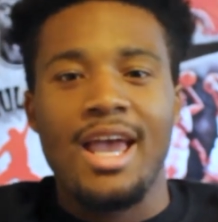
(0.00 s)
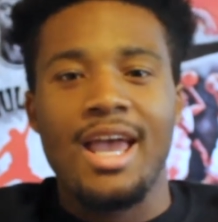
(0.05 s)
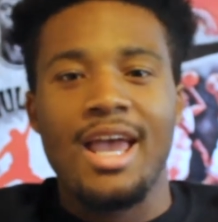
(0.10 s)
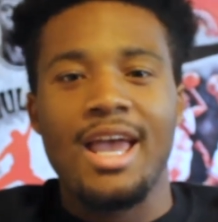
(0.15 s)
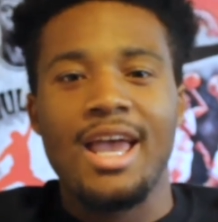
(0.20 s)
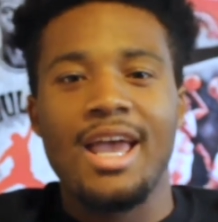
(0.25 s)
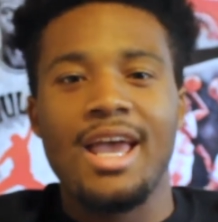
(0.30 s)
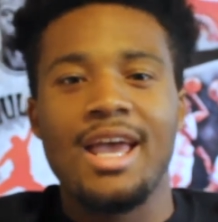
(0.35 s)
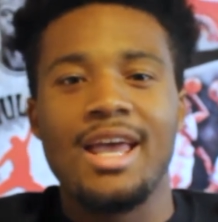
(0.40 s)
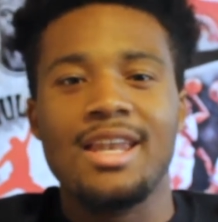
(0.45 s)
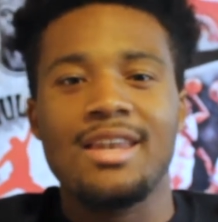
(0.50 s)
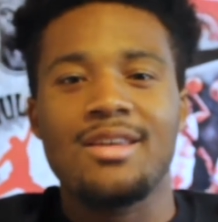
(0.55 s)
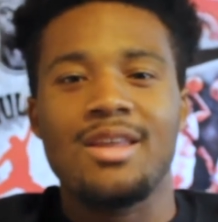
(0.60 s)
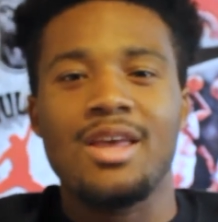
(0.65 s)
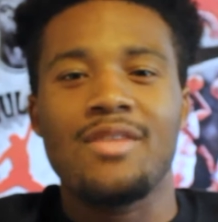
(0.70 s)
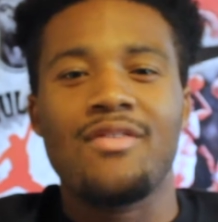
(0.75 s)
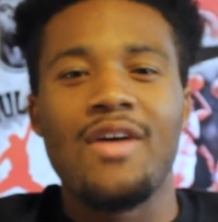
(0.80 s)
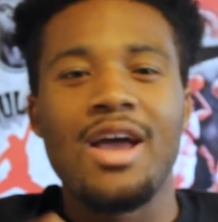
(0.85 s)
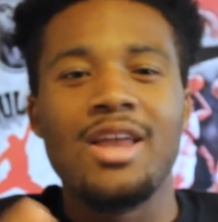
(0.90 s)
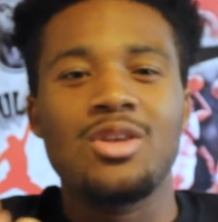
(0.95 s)
And
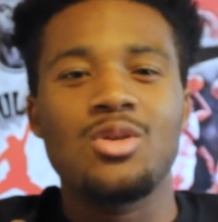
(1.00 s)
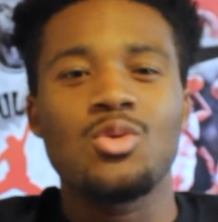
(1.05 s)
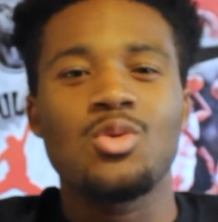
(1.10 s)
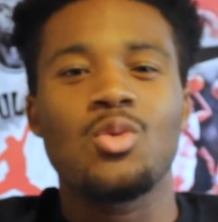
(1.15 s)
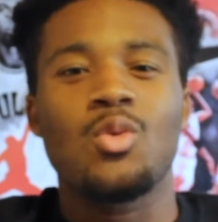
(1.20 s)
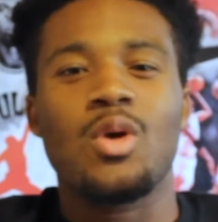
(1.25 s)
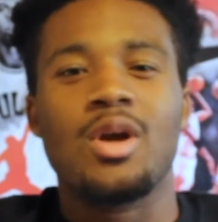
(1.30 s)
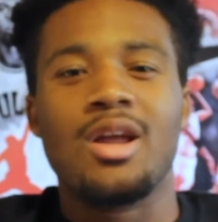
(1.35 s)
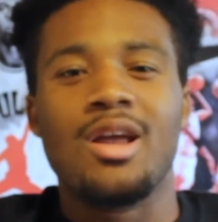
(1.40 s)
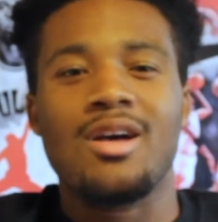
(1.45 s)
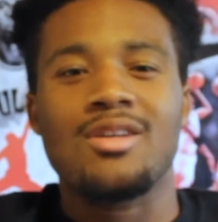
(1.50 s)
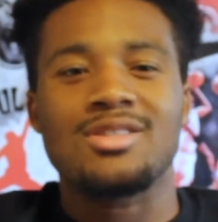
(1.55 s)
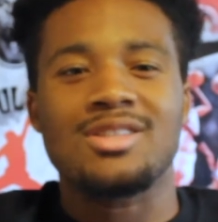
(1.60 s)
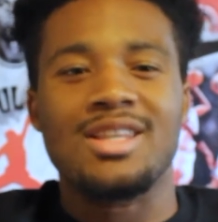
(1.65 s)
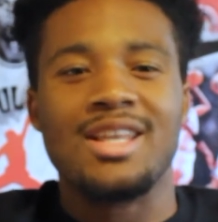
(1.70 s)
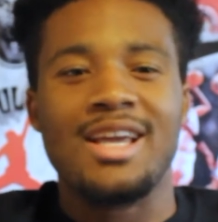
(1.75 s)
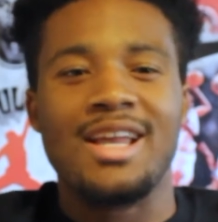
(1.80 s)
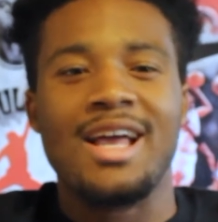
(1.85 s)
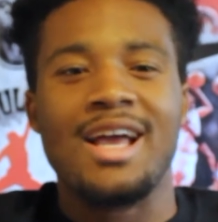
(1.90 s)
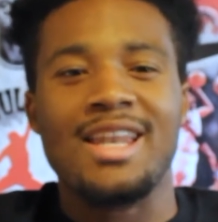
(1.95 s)
if I do workouts
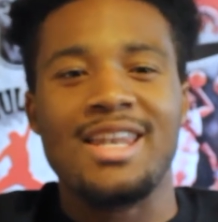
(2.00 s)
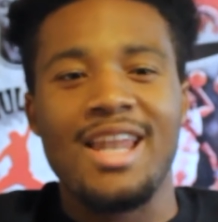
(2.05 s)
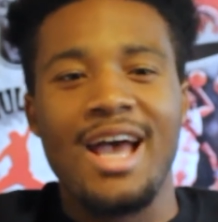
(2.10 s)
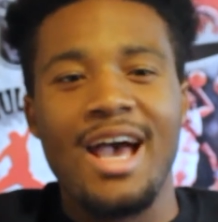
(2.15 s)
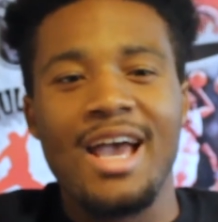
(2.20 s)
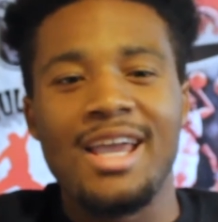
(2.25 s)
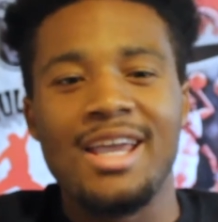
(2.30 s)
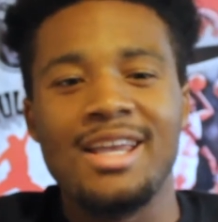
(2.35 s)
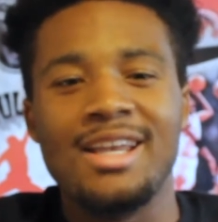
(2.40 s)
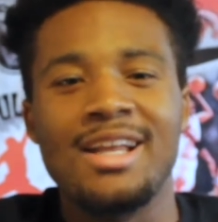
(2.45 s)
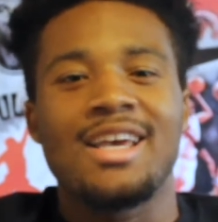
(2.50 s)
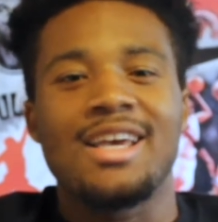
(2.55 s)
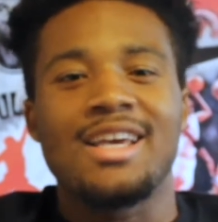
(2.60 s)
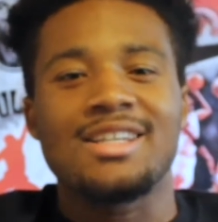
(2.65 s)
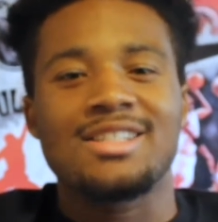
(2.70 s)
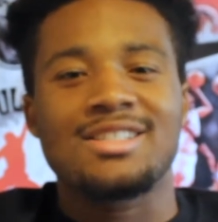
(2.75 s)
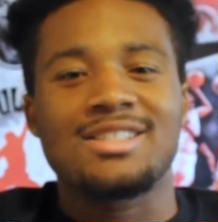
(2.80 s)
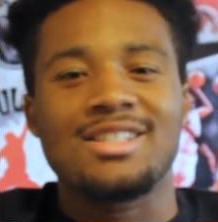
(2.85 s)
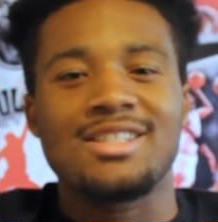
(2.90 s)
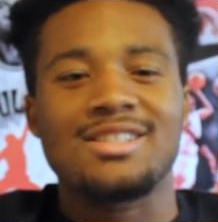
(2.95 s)
late at night,
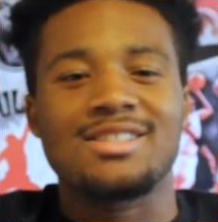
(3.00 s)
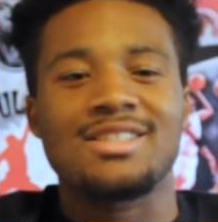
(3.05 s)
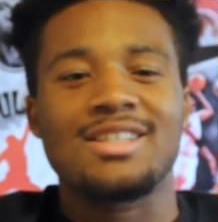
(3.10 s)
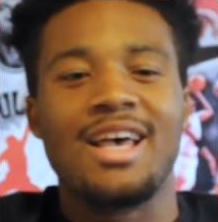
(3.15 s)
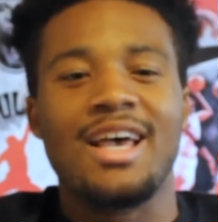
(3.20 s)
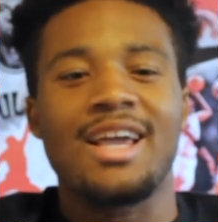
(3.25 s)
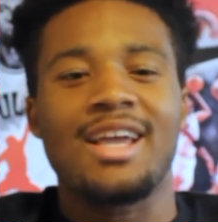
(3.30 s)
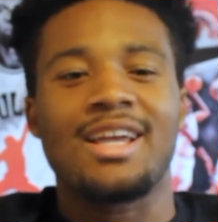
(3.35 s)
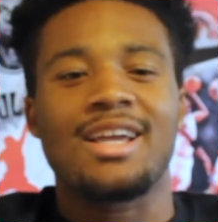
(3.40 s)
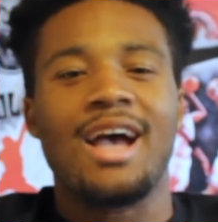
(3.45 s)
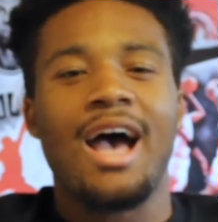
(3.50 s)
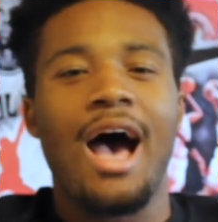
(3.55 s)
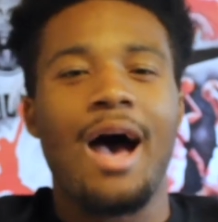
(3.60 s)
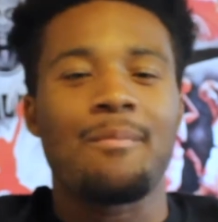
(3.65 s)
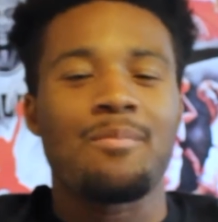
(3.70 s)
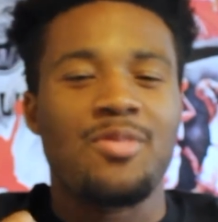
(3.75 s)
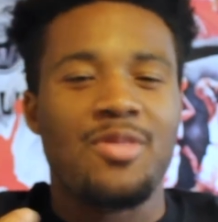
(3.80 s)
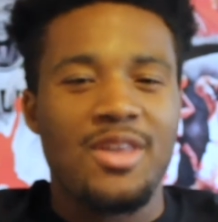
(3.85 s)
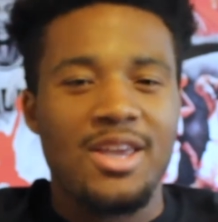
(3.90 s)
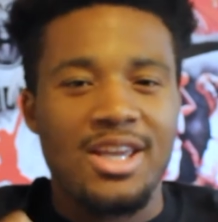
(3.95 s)
it's just like
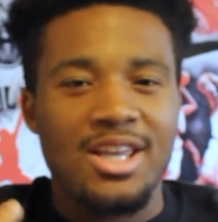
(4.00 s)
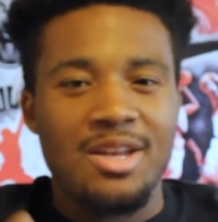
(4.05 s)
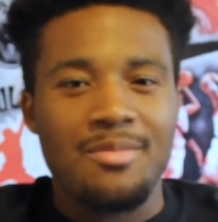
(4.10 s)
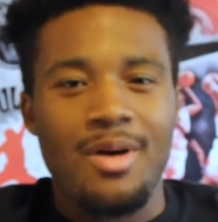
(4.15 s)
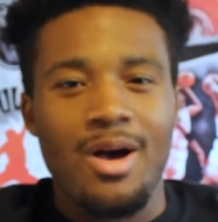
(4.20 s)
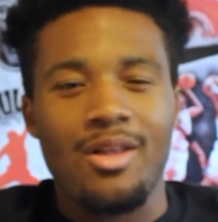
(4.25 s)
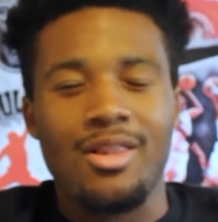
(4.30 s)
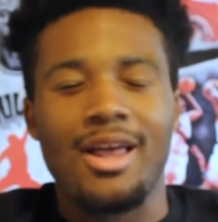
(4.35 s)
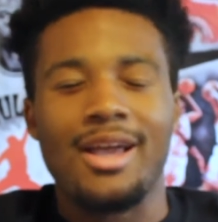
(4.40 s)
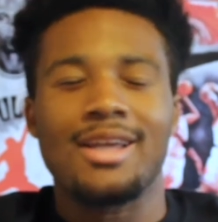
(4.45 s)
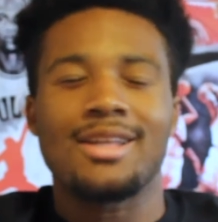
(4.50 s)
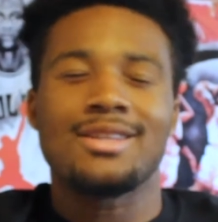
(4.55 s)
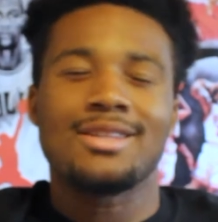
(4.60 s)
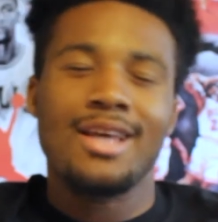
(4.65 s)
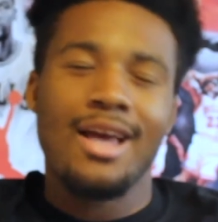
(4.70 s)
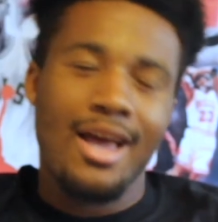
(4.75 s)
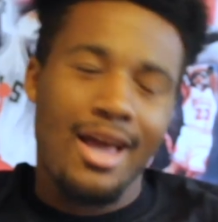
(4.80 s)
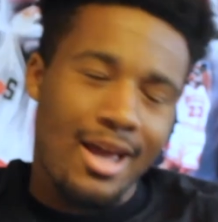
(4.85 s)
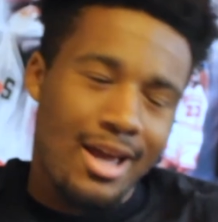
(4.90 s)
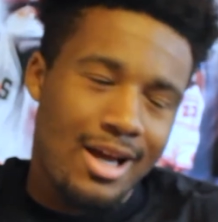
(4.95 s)
I'm thinking about, like,
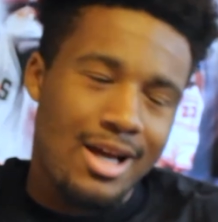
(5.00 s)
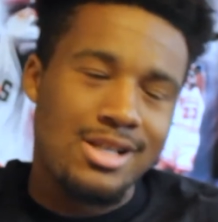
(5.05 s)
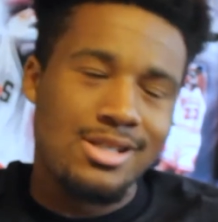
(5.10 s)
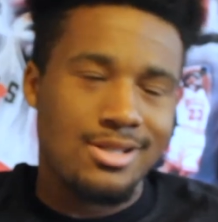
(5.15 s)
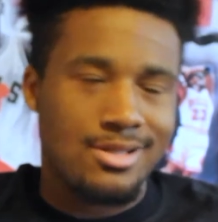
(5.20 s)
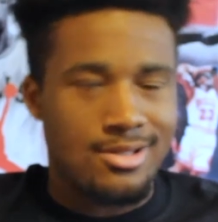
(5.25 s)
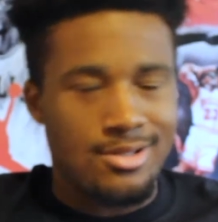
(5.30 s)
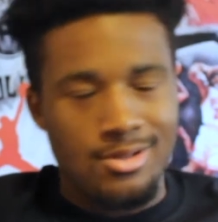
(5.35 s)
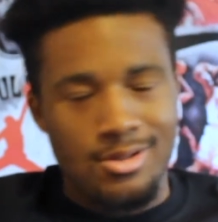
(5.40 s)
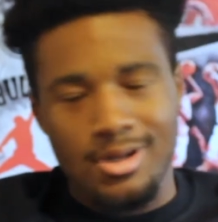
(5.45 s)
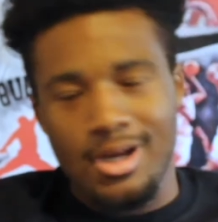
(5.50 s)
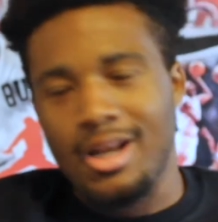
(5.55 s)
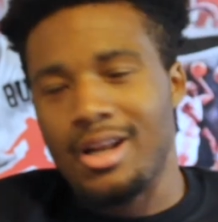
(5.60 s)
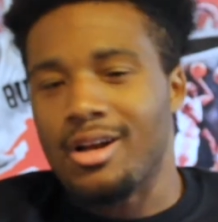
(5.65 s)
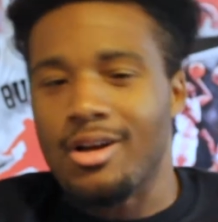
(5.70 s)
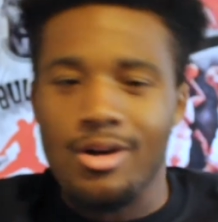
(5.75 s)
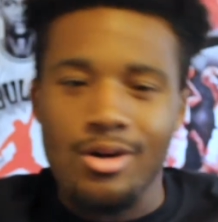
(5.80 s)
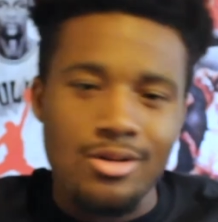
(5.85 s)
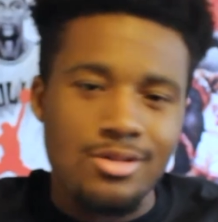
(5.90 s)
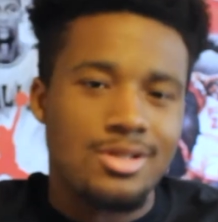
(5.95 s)
dang, I still
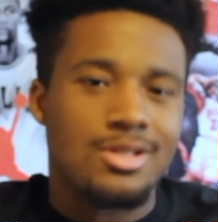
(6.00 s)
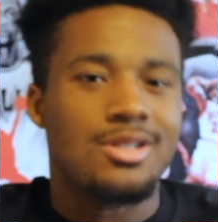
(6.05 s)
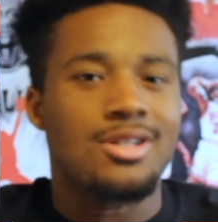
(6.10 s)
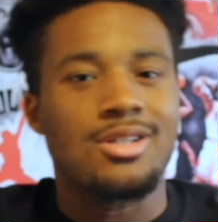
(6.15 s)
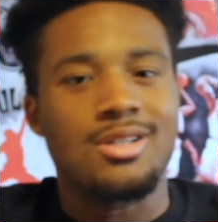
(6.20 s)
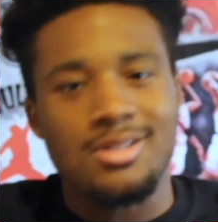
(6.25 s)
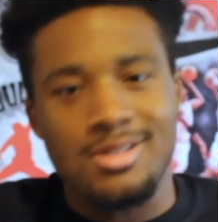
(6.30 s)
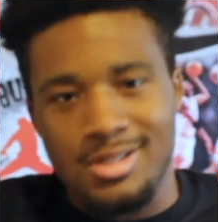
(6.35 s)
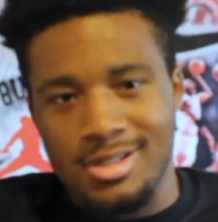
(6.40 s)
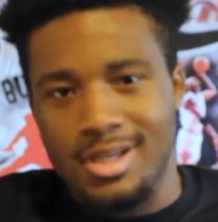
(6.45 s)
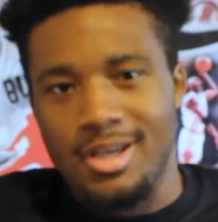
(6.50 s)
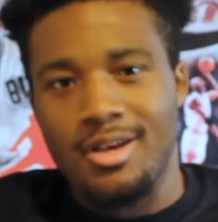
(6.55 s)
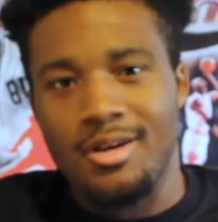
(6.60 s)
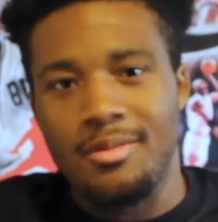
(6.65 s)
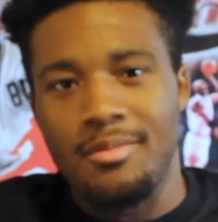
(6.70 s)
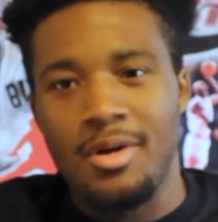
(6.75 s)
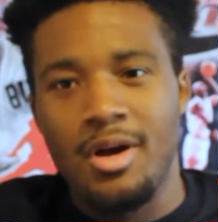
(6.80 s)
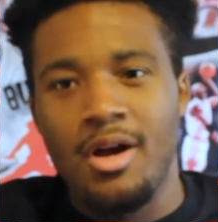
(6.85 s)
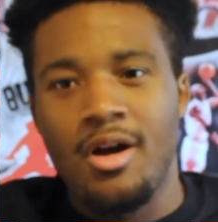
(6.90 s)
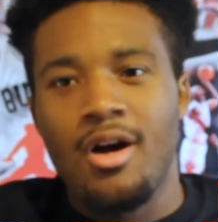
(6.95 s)
gotta go to the
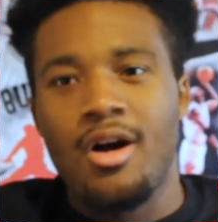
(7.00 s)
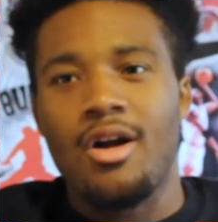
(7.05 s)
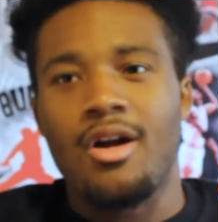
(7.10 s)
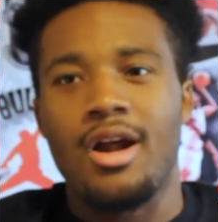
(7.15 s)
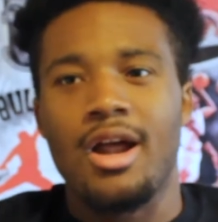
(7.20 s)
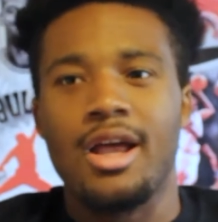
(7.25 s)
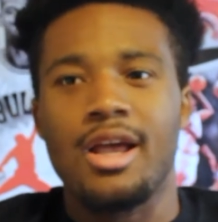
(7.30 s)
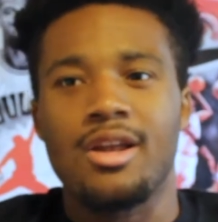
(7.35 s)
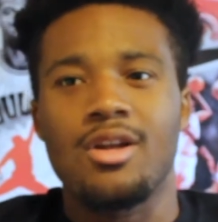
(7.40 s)
gym, alright.